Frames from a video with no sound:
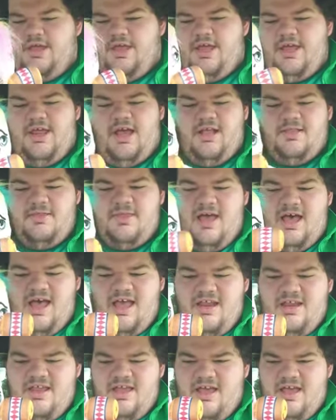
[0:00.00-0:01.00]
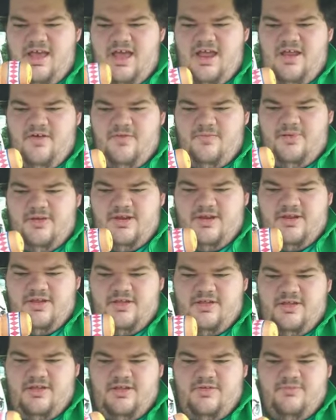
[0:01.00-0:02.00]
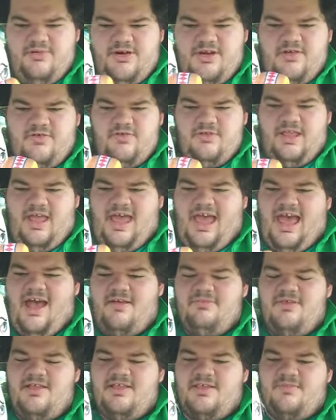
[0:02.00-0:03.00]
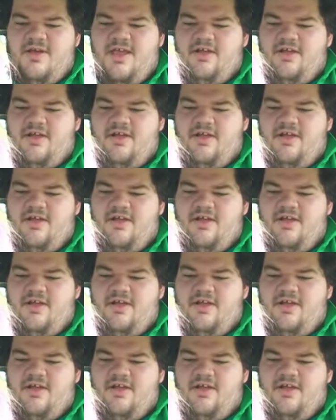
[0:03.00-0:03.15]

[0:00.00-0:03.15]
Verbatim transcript: and I thought uh, I would be pretty cool to have this in my